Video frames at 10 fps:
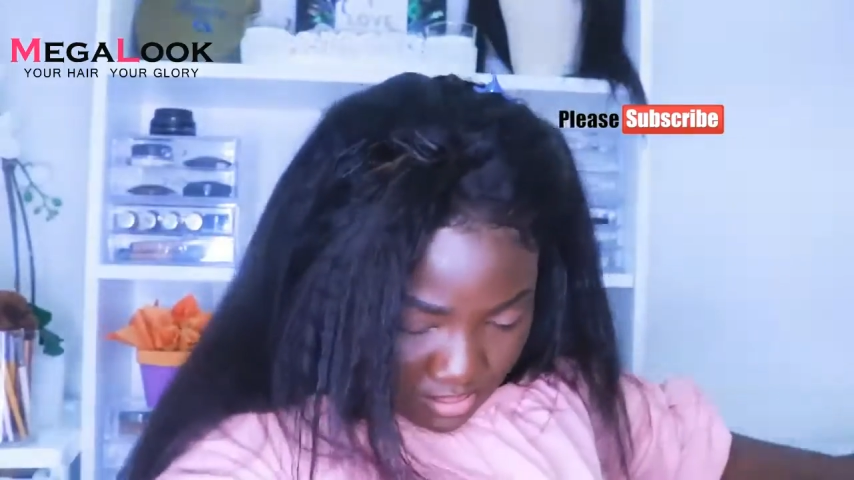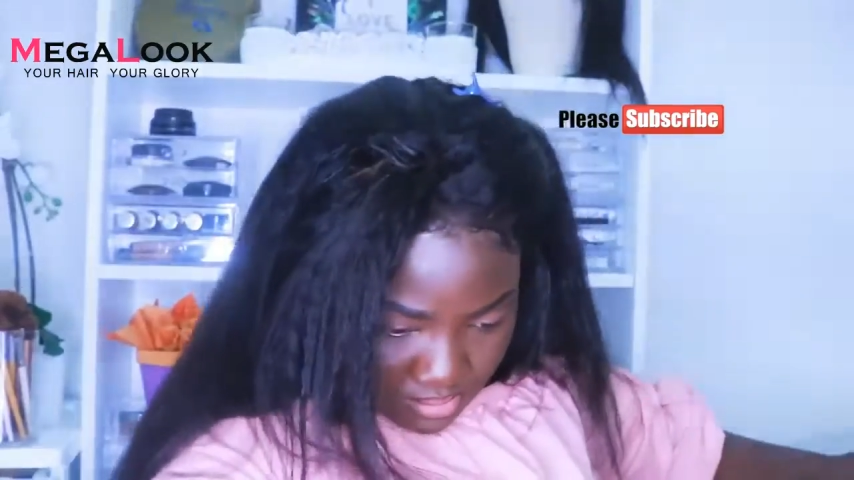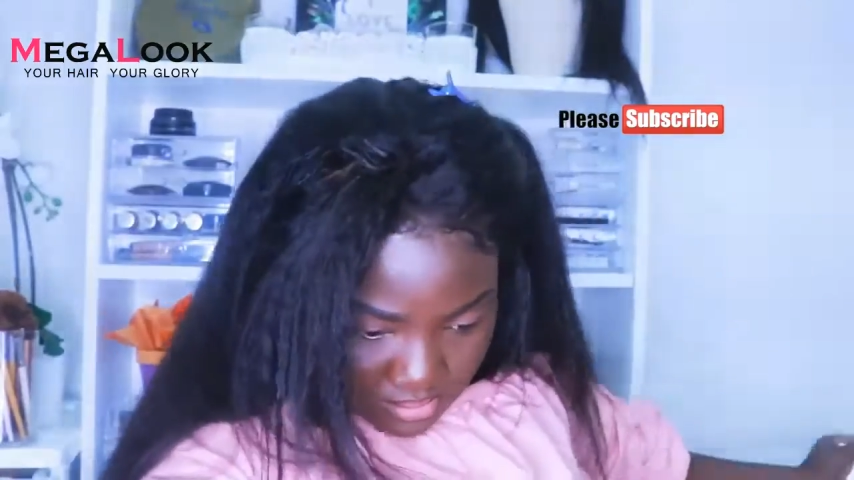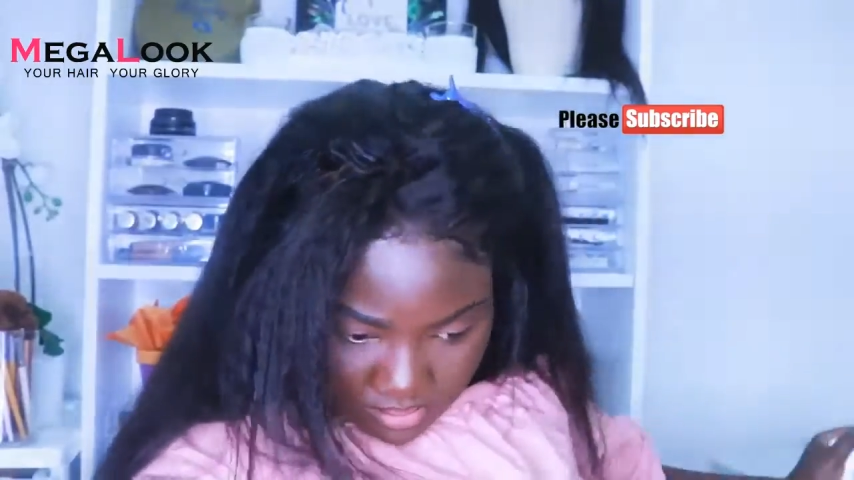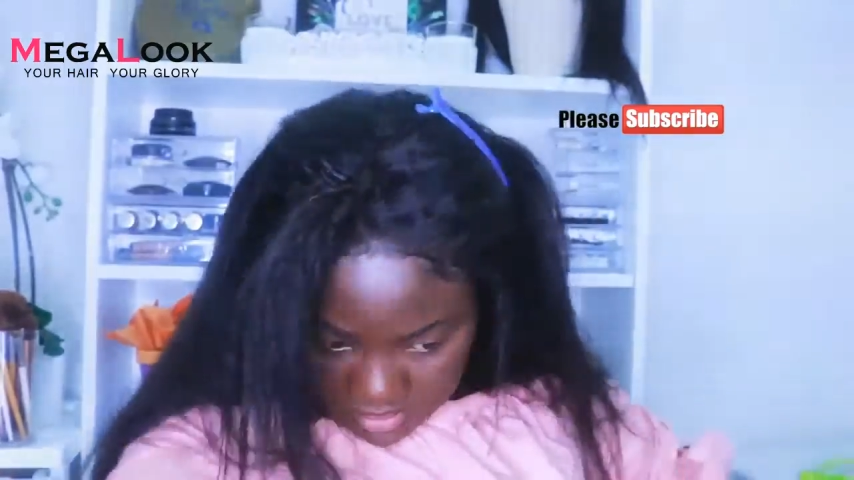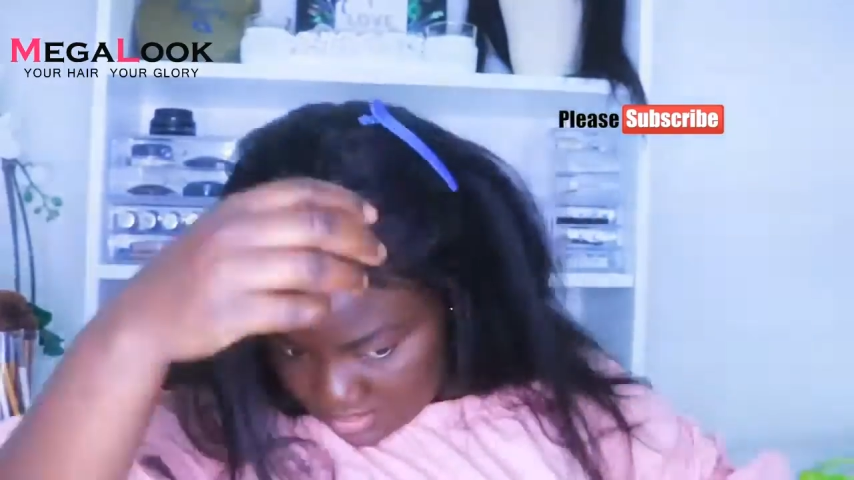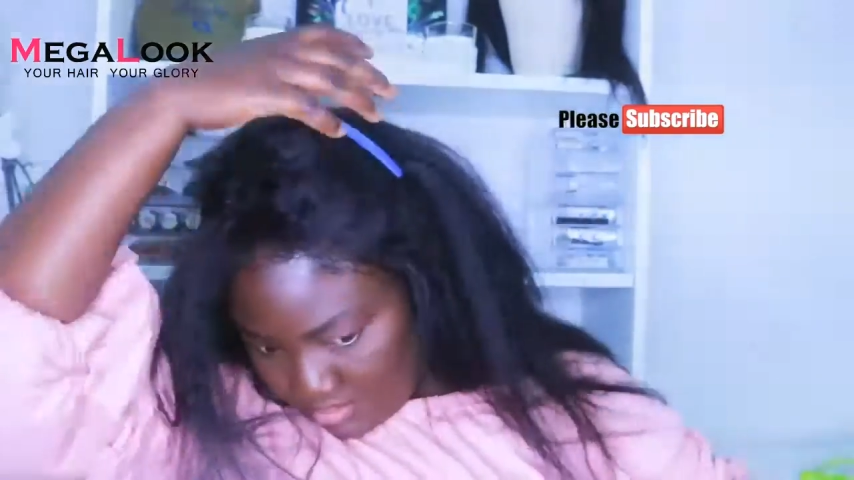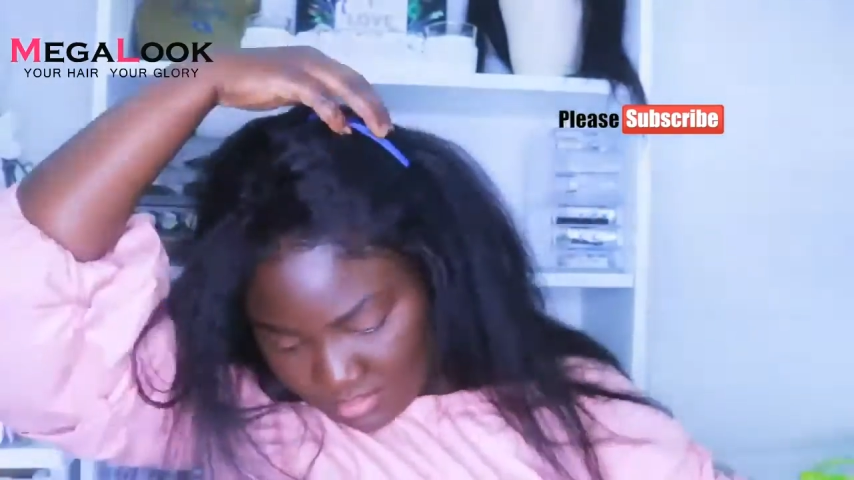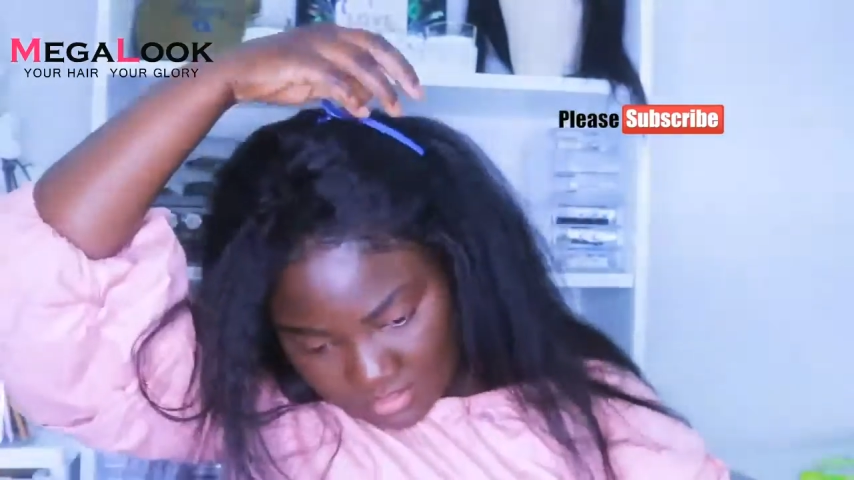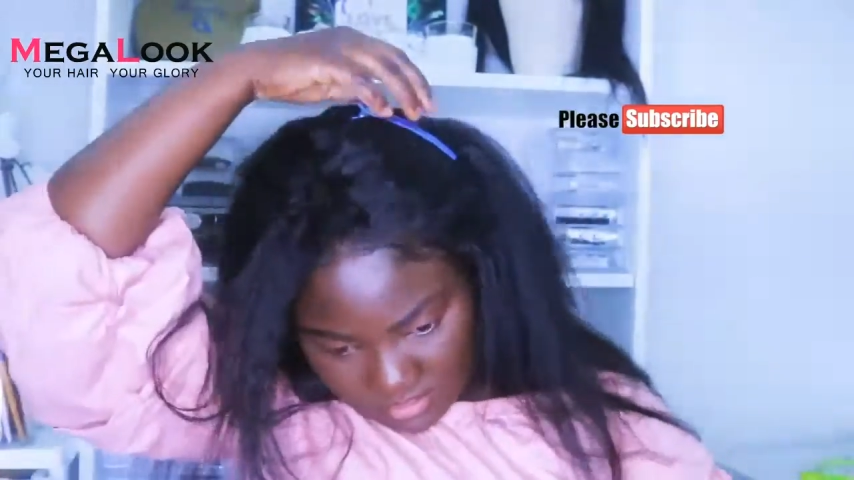go.
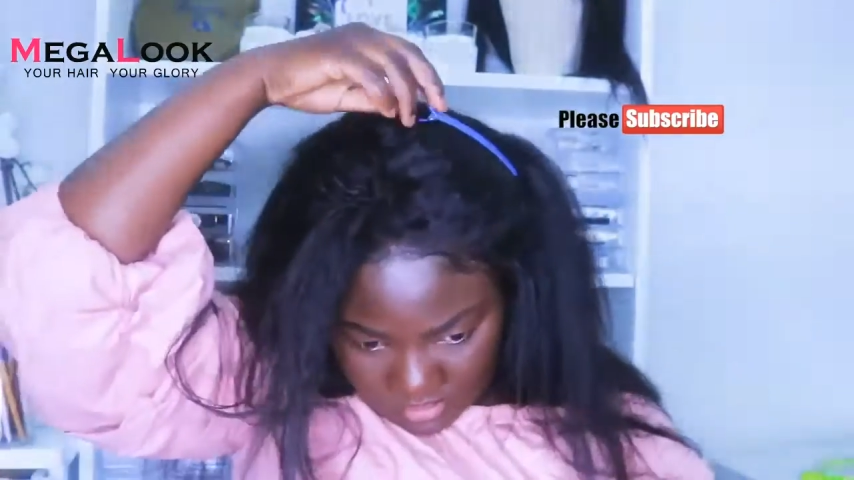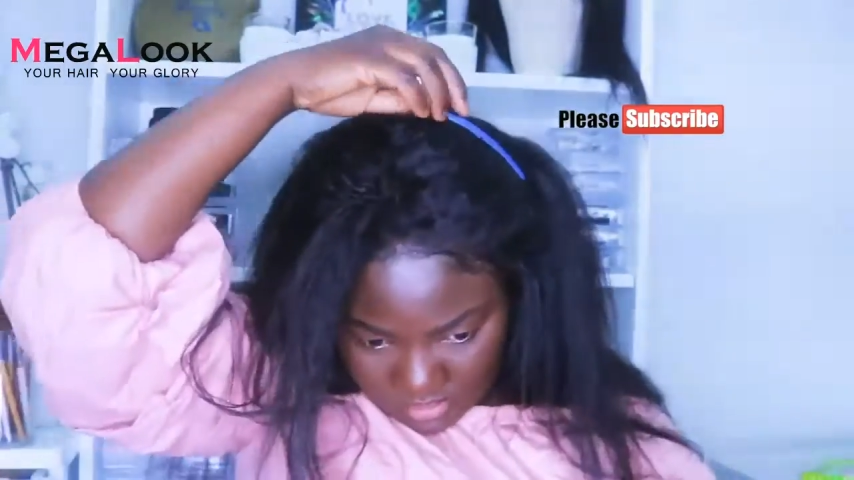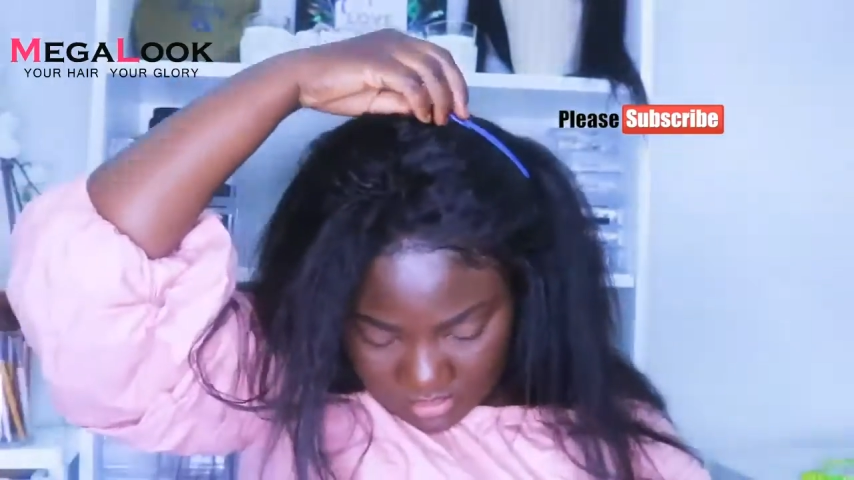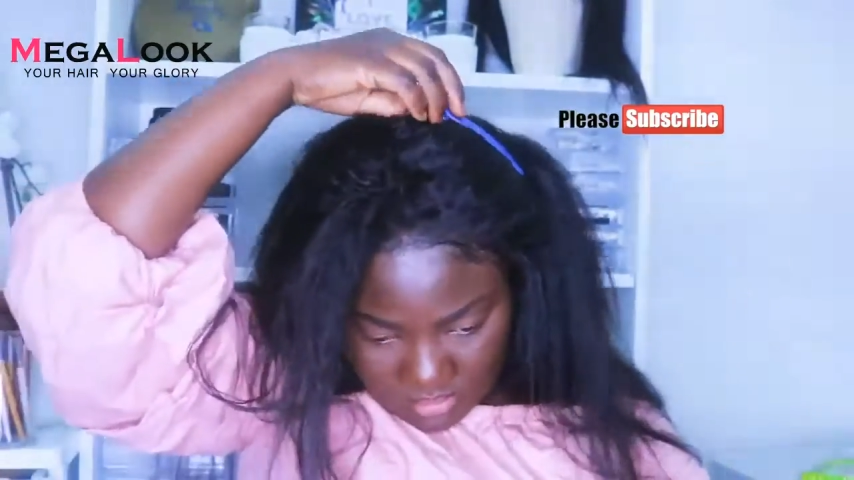And this